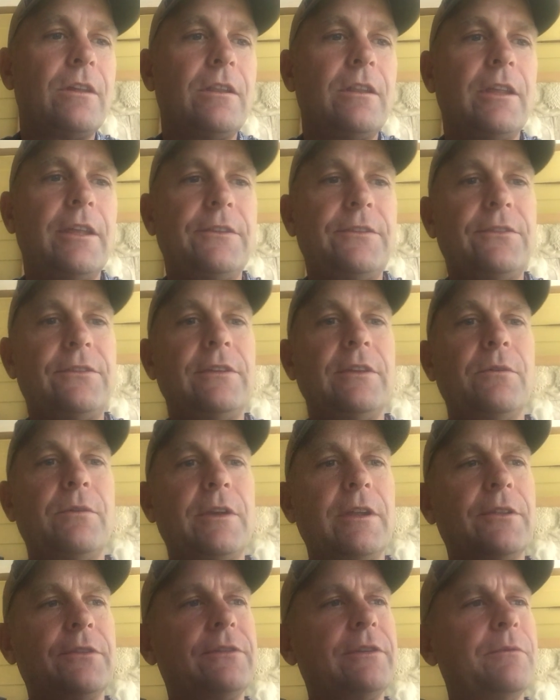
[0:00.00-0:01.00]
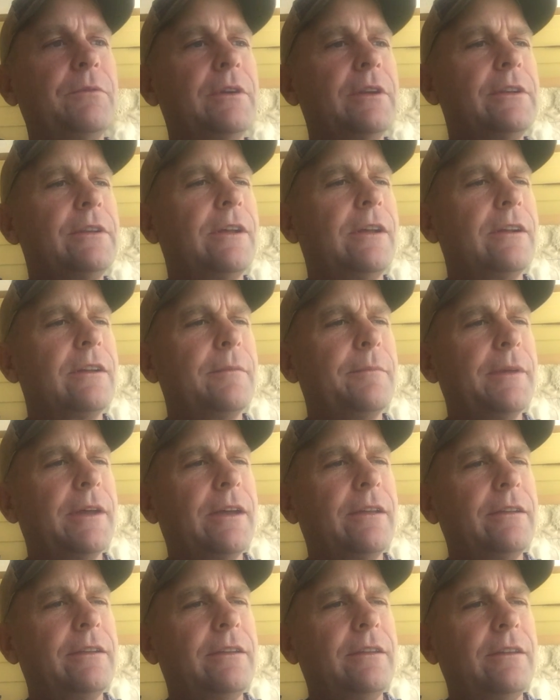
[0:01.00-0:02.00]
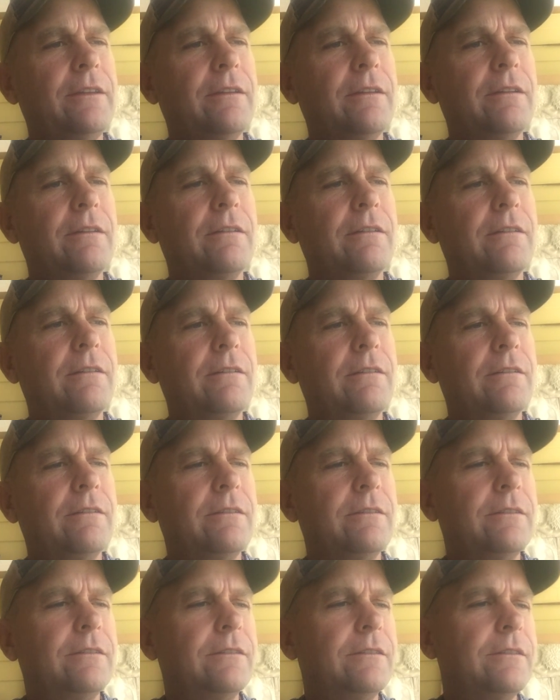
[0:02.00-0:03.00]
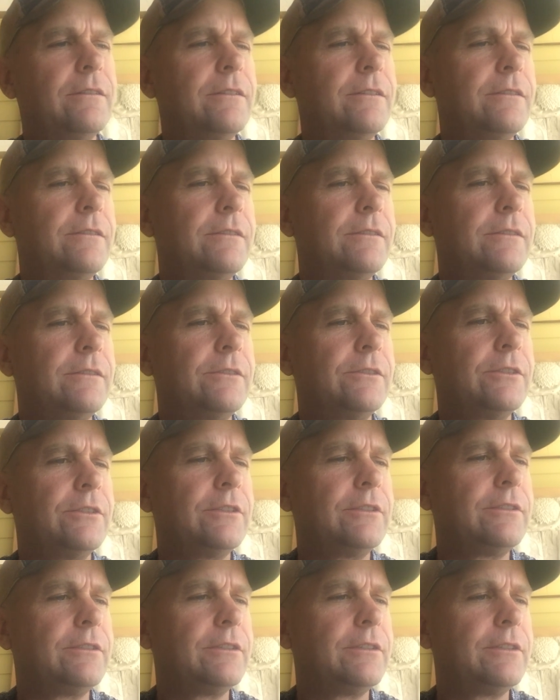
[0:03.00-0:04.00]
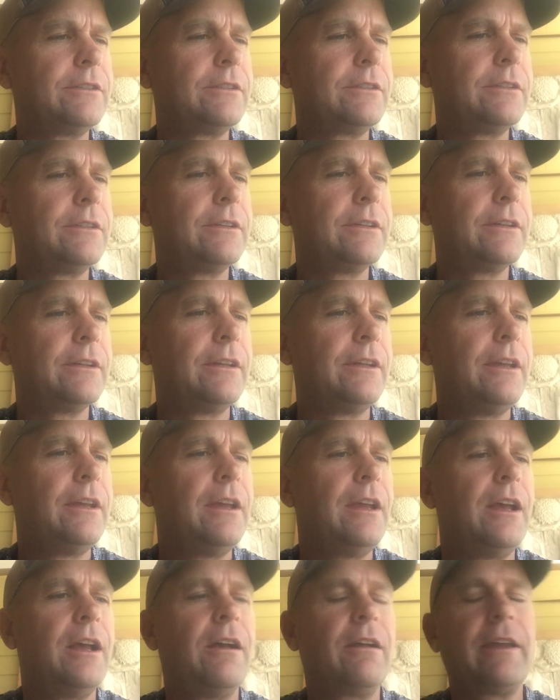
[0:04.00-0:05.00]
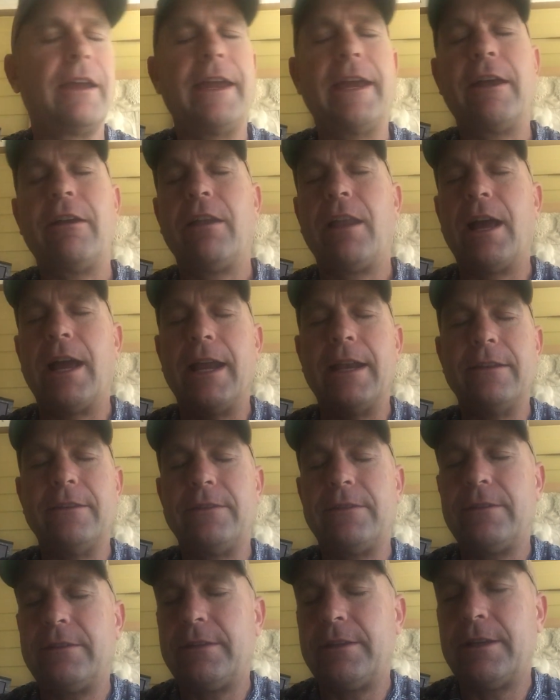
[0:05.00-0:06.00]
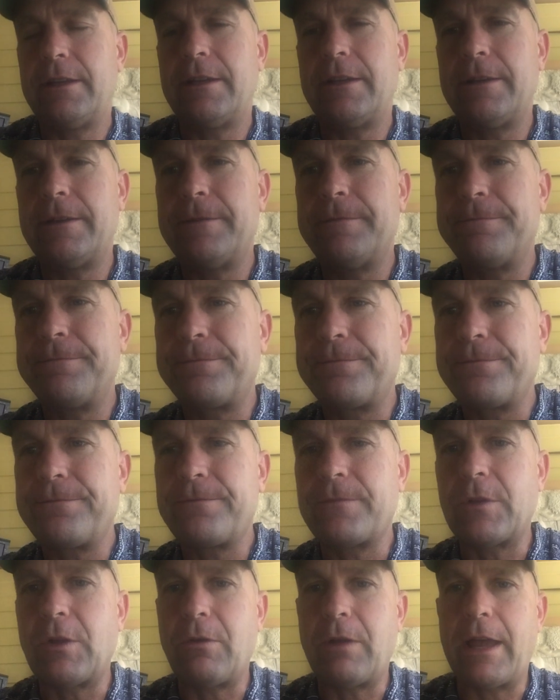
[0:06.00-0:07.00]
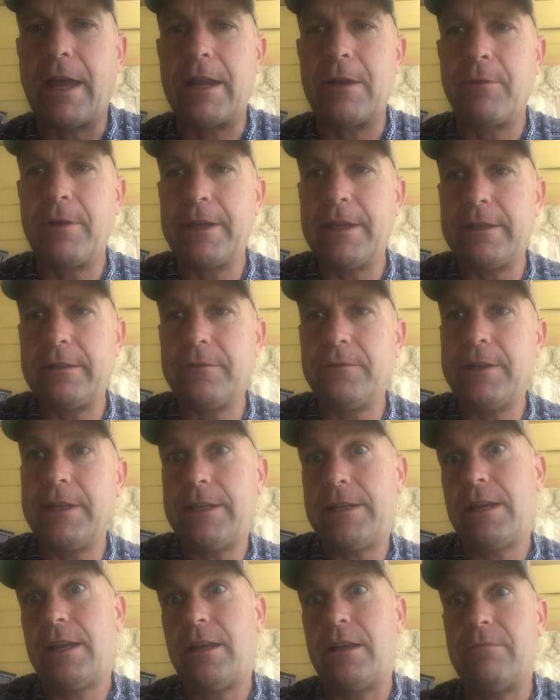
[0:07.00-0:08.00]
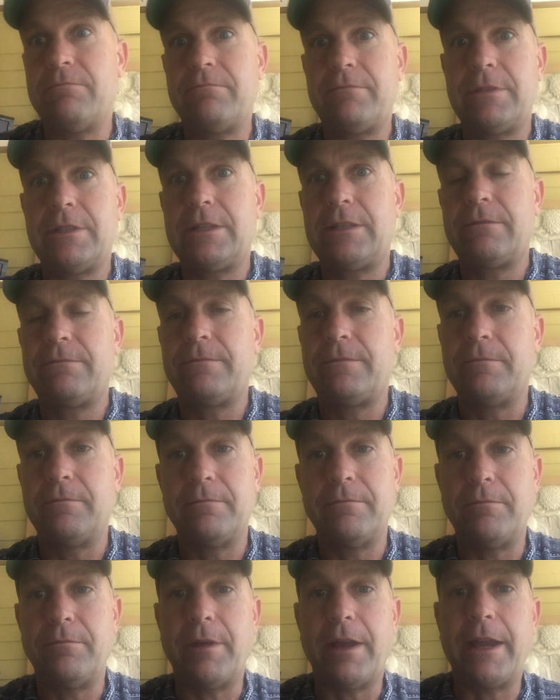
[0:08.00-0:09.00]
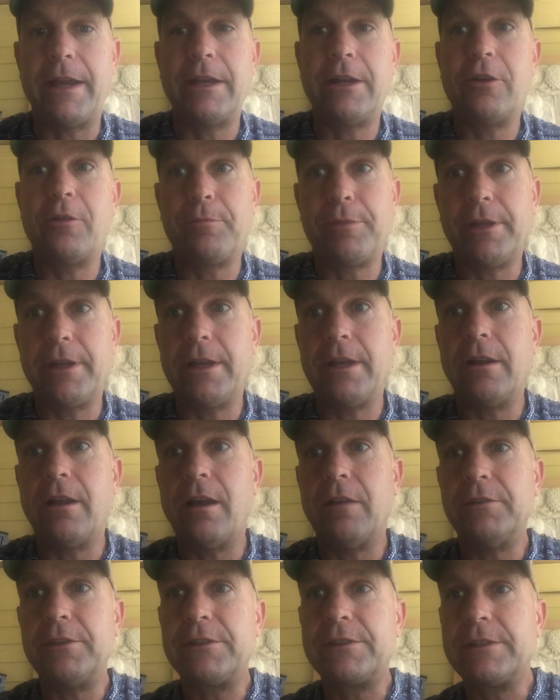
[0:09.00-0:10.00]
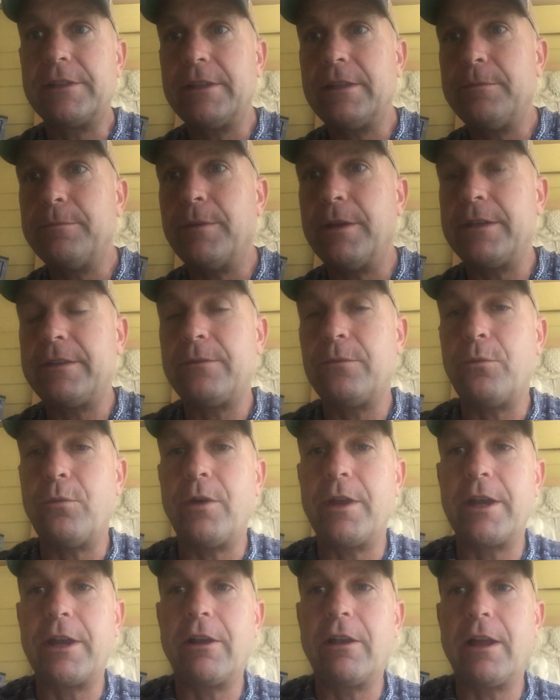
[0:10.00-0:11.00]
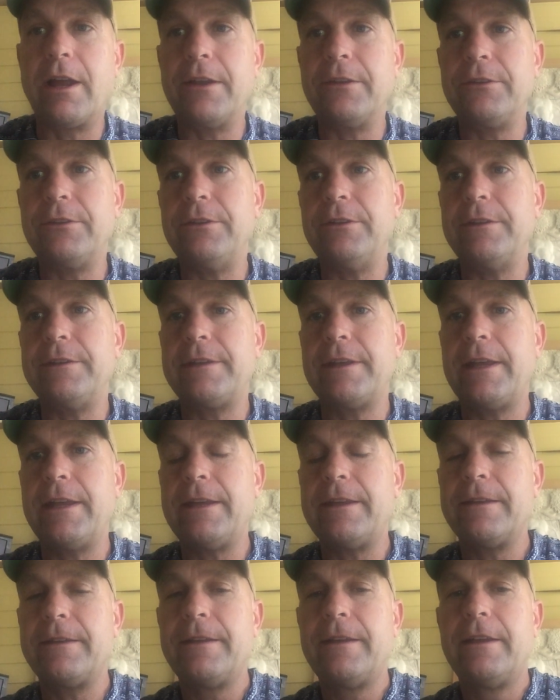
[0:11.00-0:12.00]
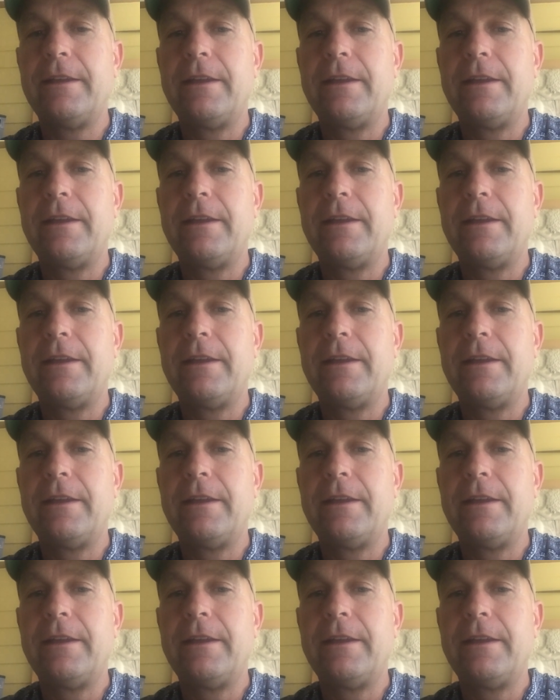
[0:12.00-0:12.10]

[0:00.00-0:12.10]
Let's see what else I want to talk about here. Okay, airlines. how do I get to Vietnam? Well, by an airplane, obviously, but what airlines do you take?